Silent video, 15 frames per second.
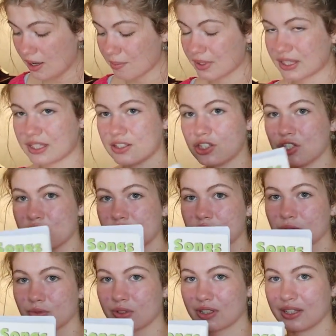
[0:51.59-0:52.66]
but this is just
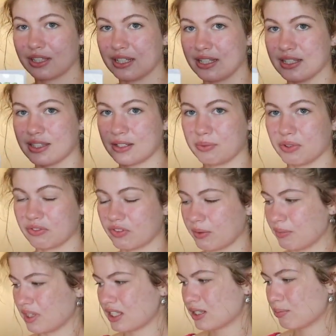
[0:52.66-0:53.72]
a really easy one
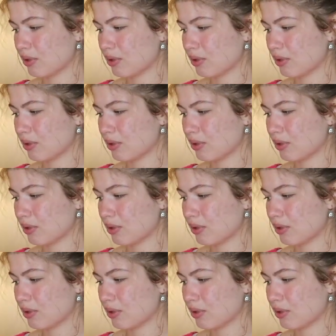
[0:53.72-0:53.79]
from this